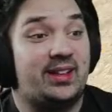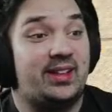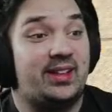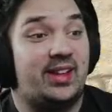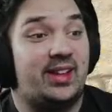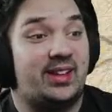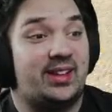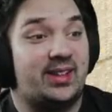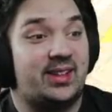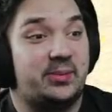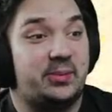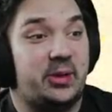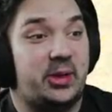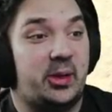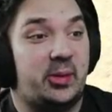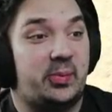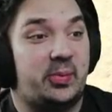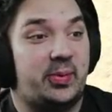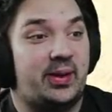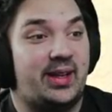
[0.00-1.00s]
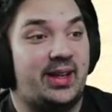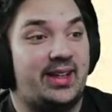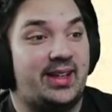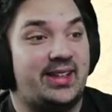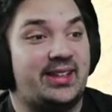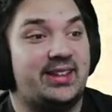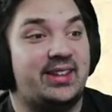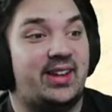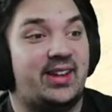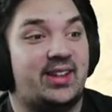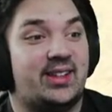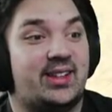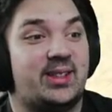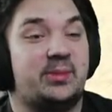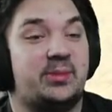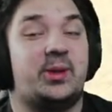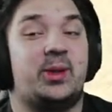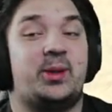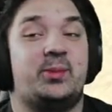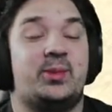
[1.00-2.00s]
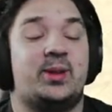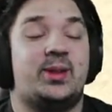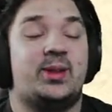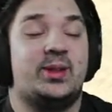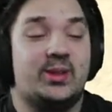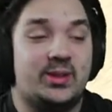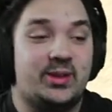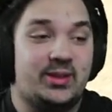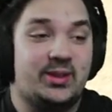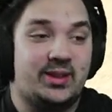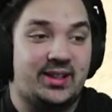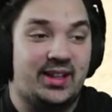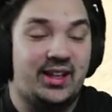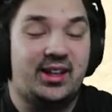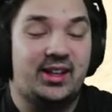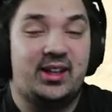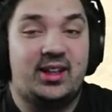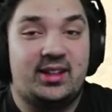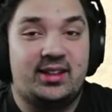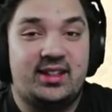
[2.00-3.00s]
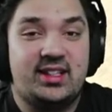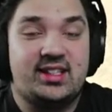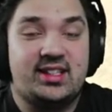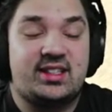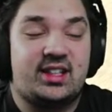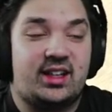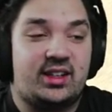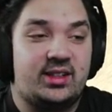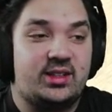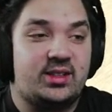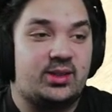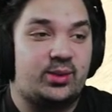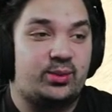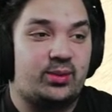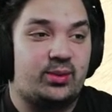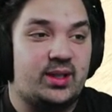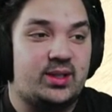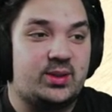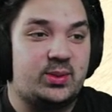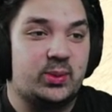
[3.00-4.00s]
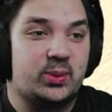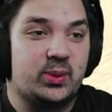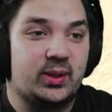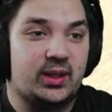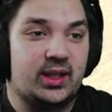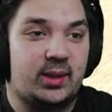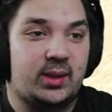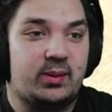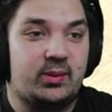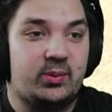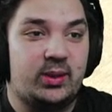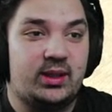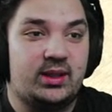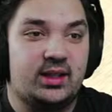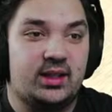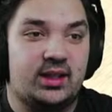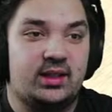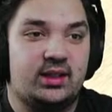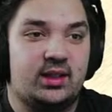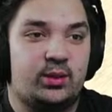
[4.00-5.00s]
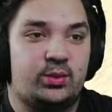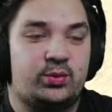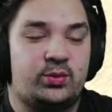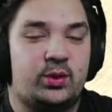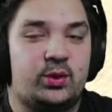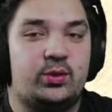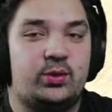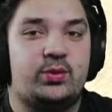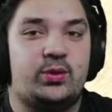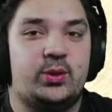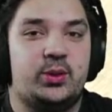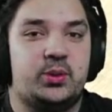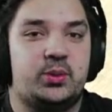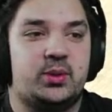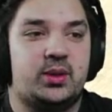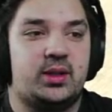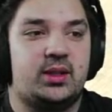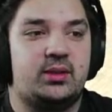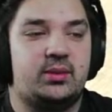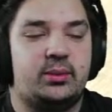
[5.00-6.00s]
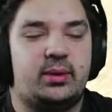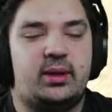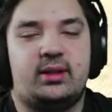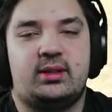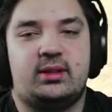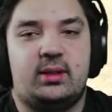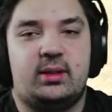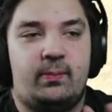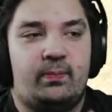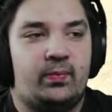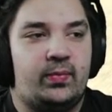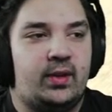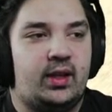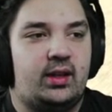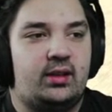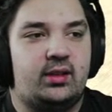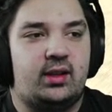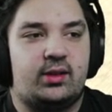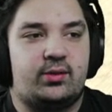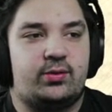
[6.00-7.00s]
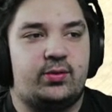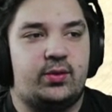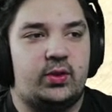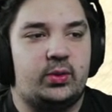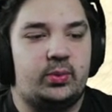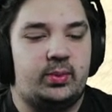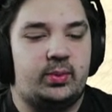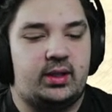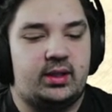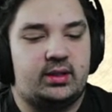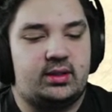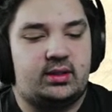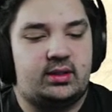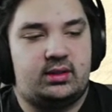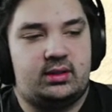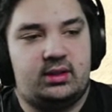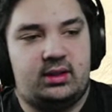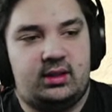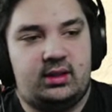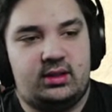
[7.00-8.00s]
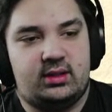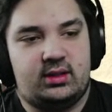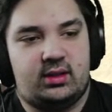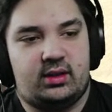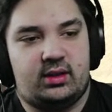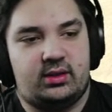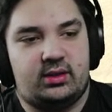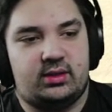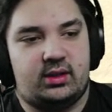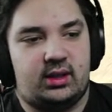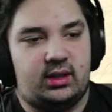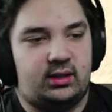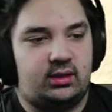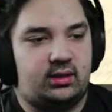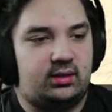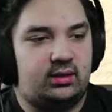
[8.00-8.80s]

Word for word: locked him up, and he locked him up good. These tires are race worn. I mean, we done a full fuel run. Well, not full because in these cars, like,